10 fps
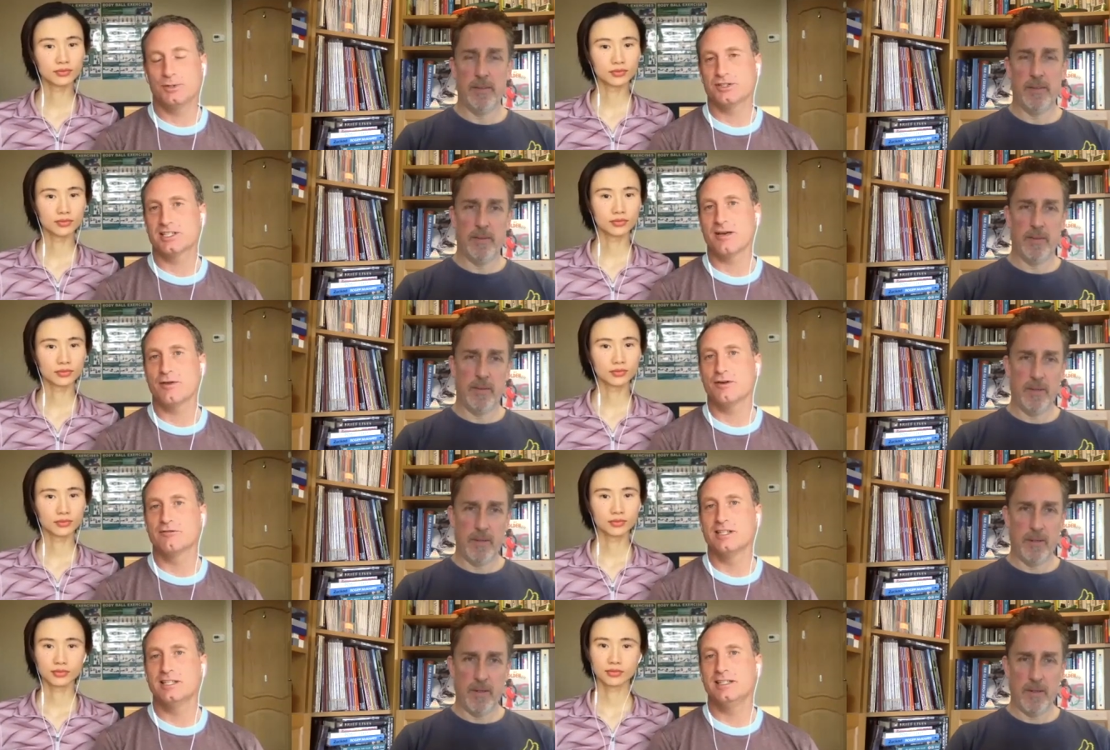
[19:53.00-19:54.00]
Speaker 1: together a
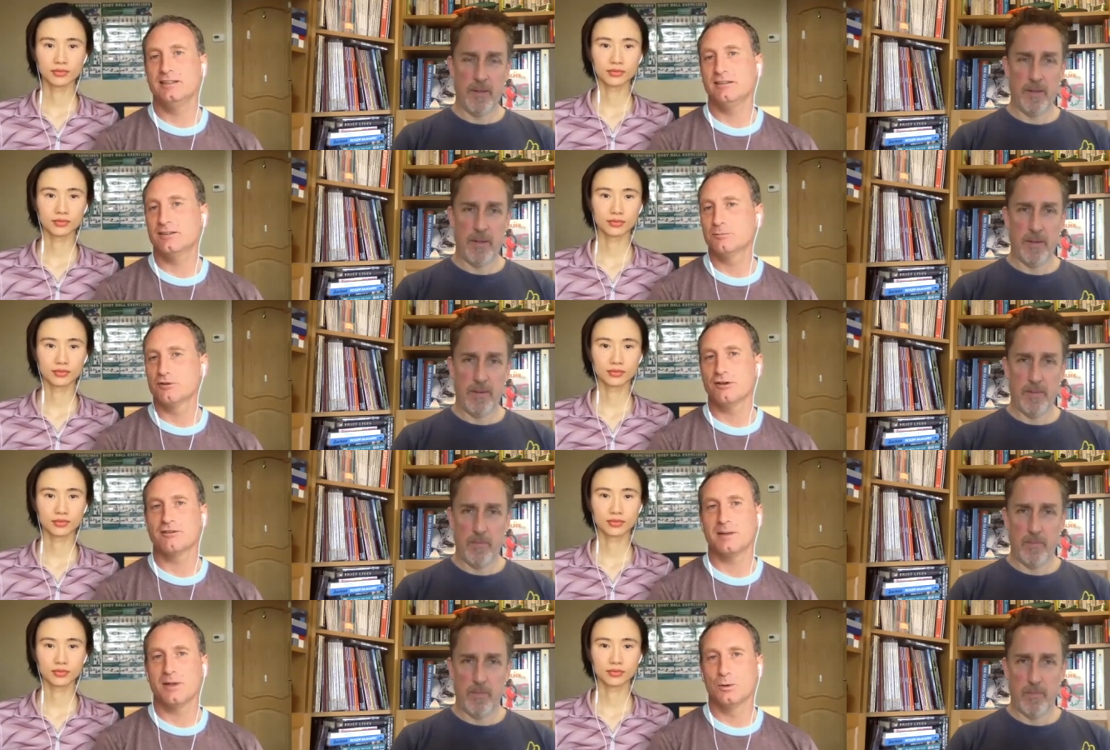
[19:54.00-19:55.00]
really good
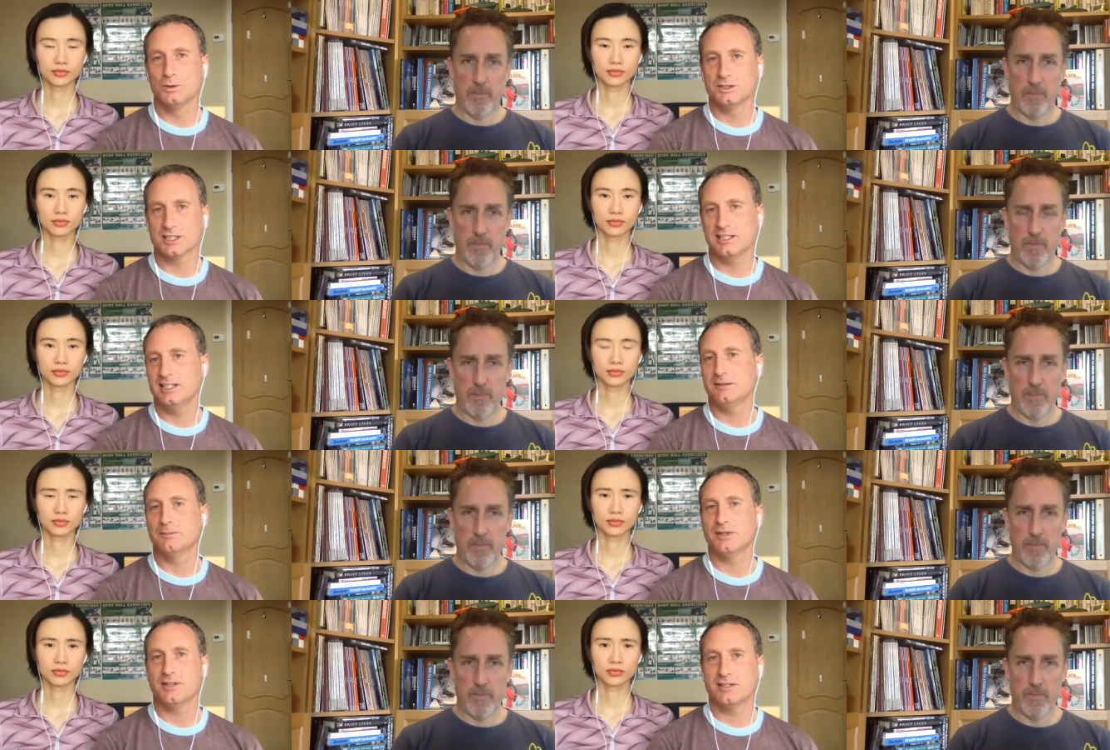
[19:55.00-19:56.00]
program. They're always sailing,
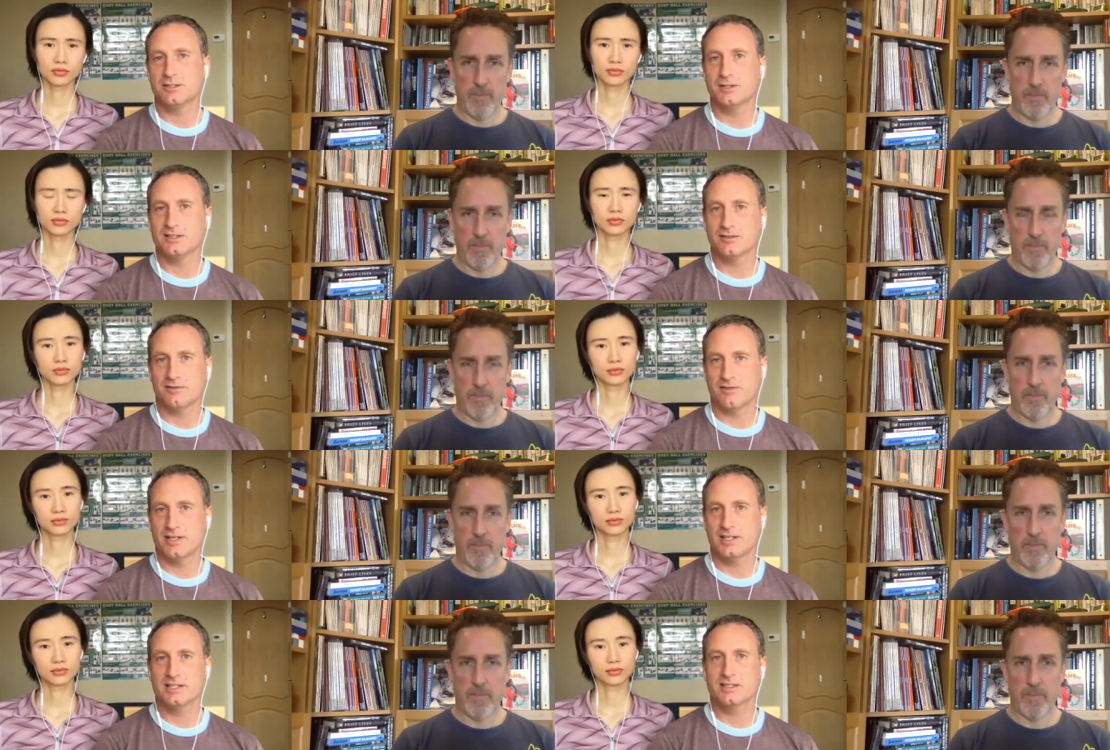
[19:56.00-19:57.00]
but they're doing different
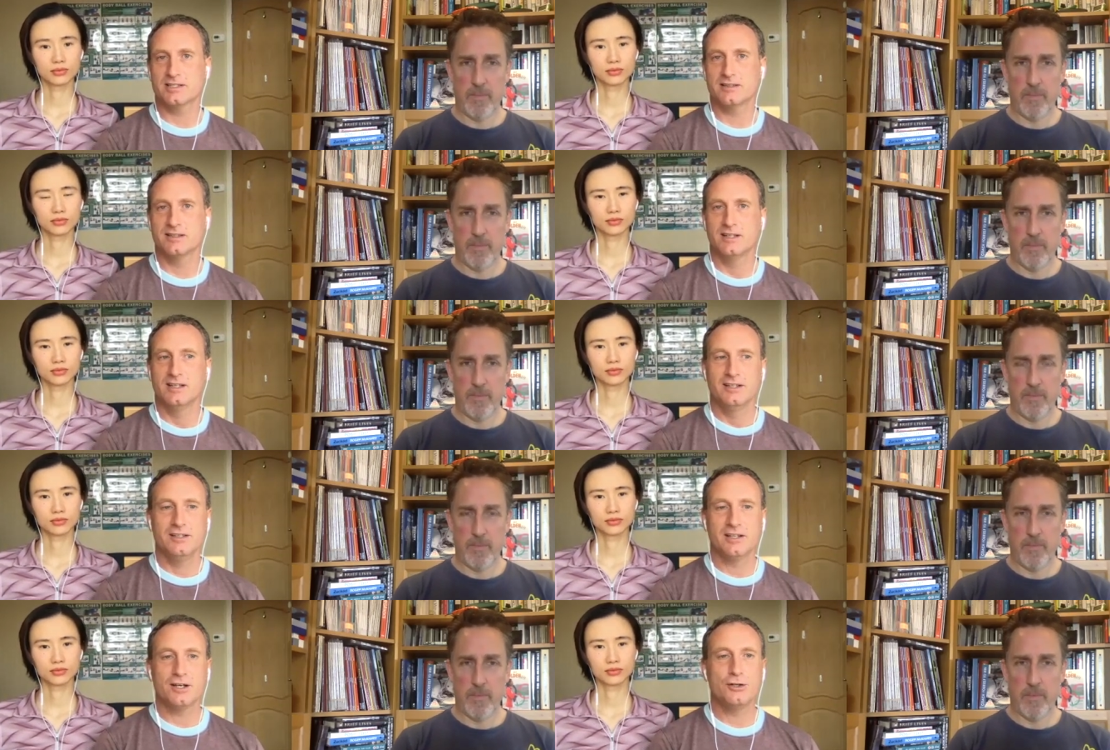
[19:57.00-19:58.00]
things. And, you
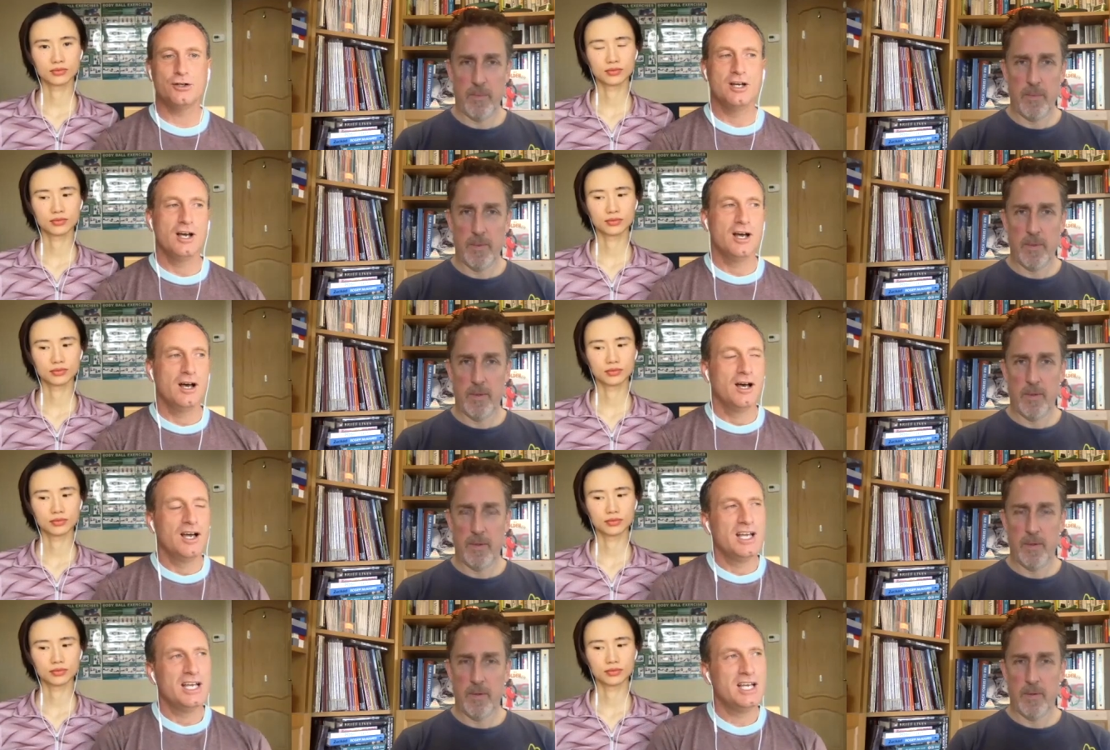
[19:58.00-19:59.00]
know,
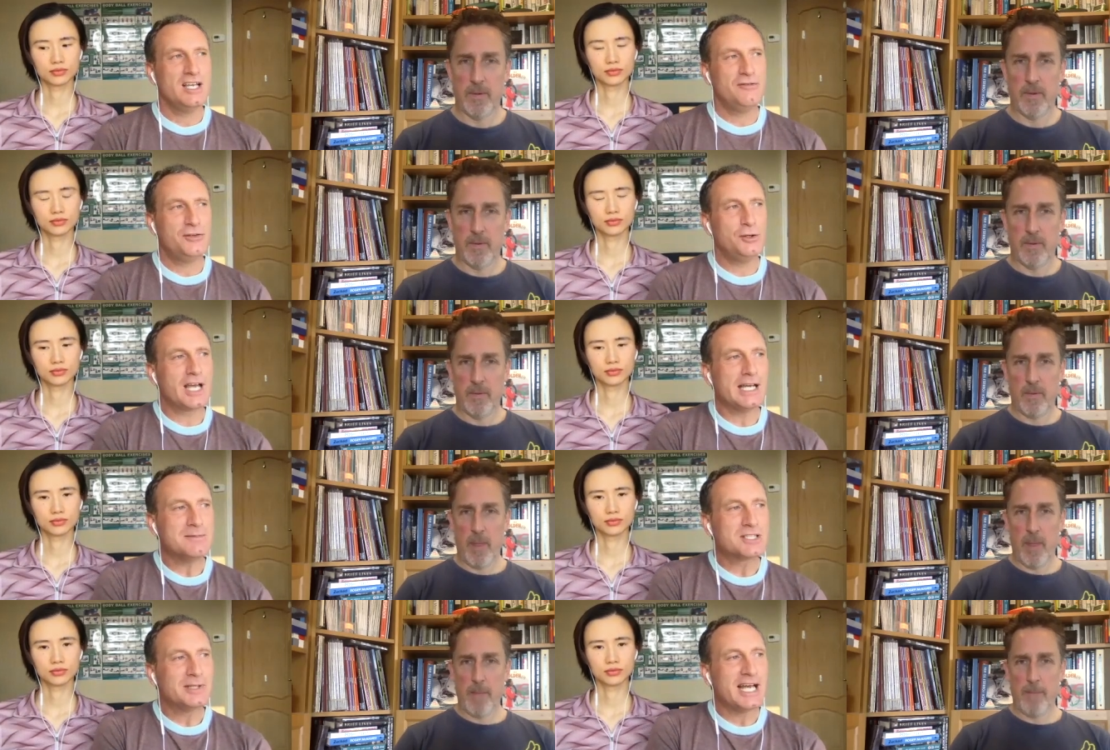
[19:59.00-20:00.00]
if you came to
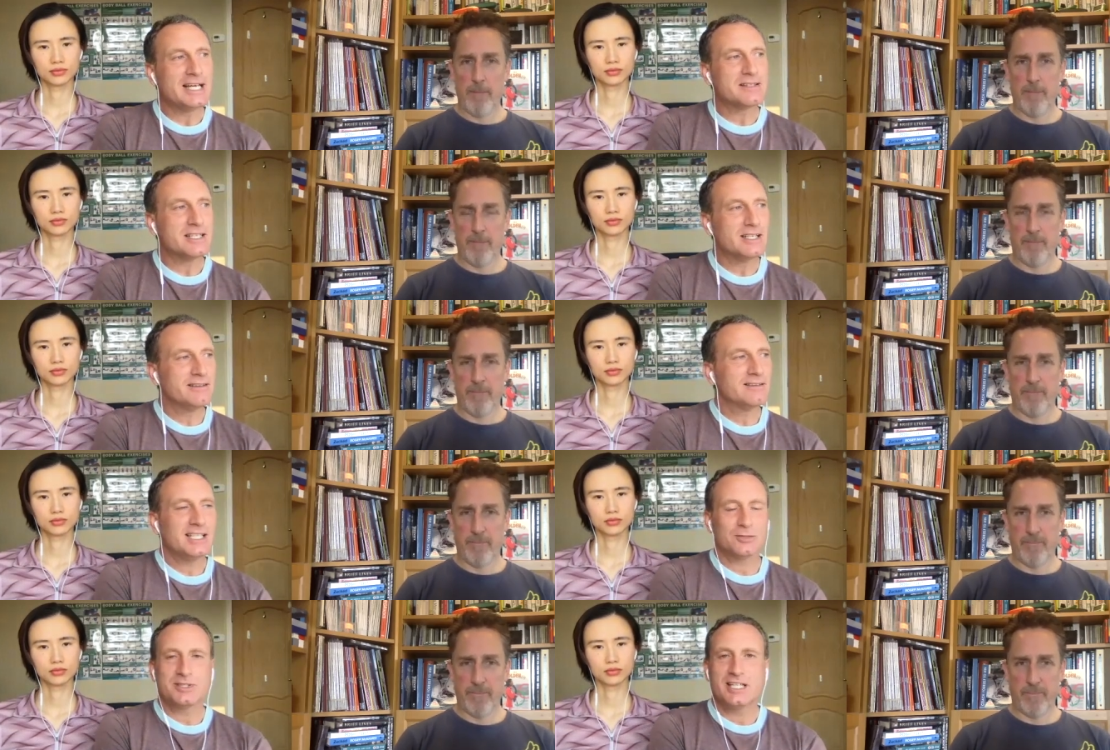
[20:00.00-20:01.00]
me, Andy, and let's
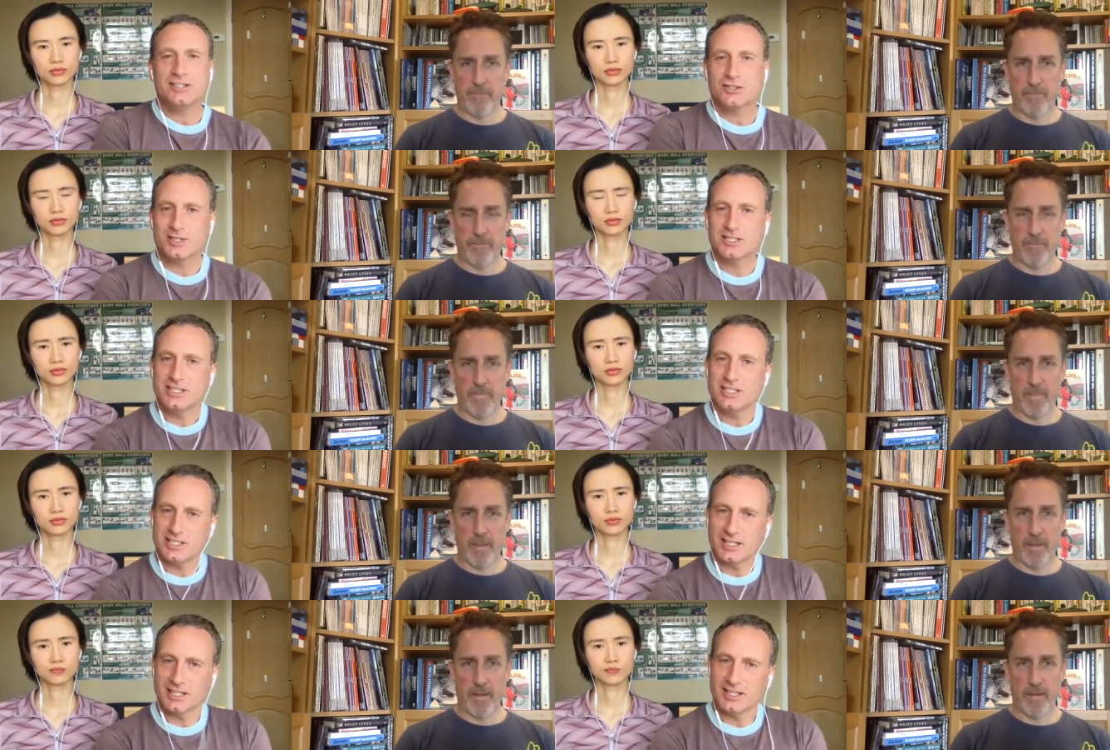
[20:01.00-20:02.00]
pretend you're 20 years
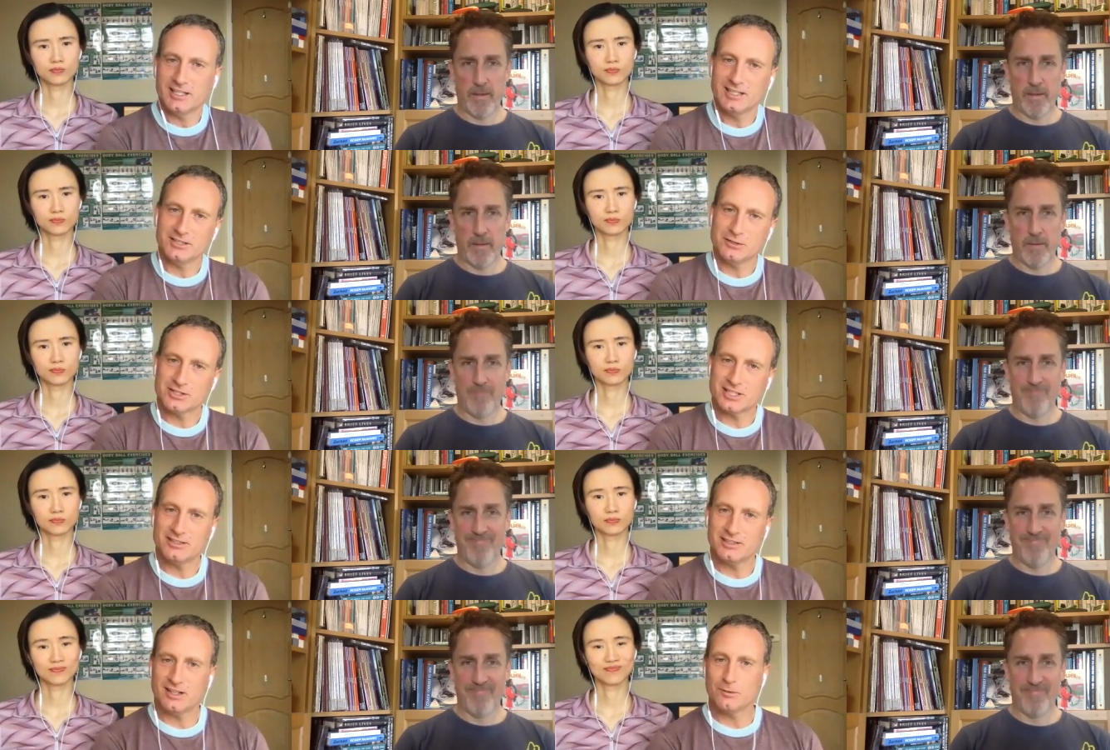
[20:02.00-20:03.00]
younger, and you said, you
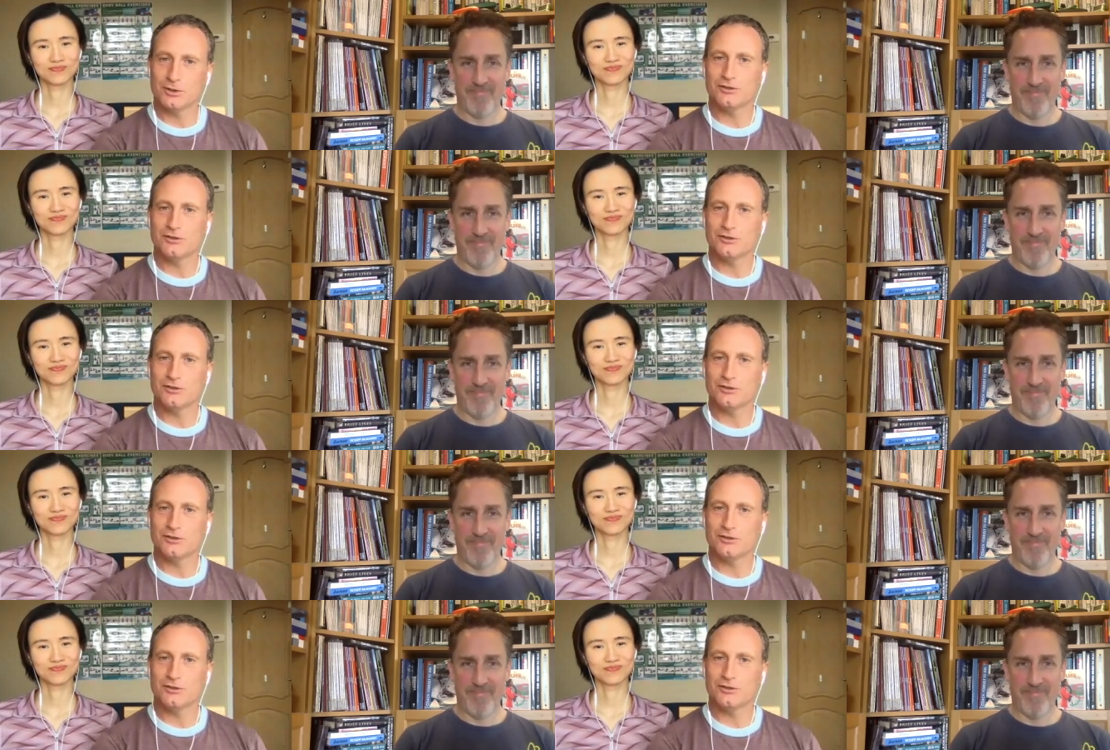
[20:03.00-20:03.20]
know, I want to